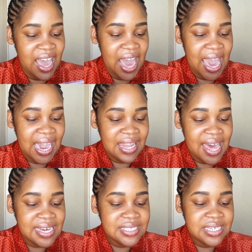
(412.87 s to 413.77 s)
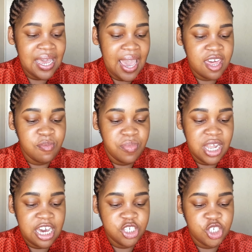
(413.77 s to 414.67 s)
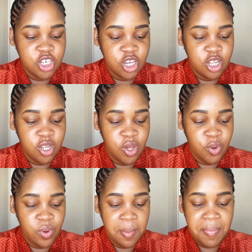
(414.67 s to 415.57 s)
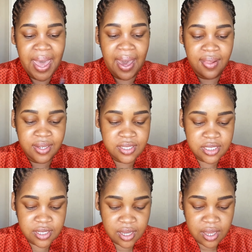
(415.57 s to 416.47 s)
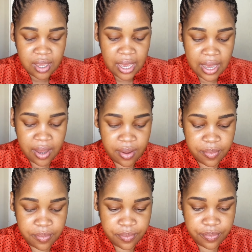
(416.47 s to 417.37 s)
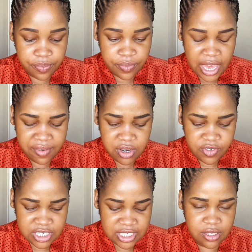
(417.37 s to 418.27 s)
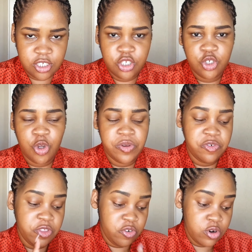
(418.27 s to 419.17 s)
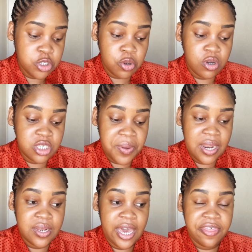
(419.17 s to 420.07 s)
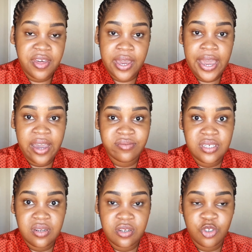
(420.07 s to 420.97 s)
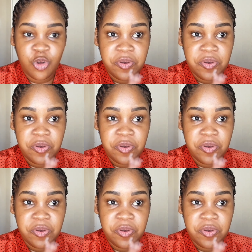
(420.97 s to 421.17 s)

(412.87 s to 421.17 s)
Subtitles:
highlight and blush glow palette. I've never seen this in store before. The Rose Quartz palette, I think I have seen it in store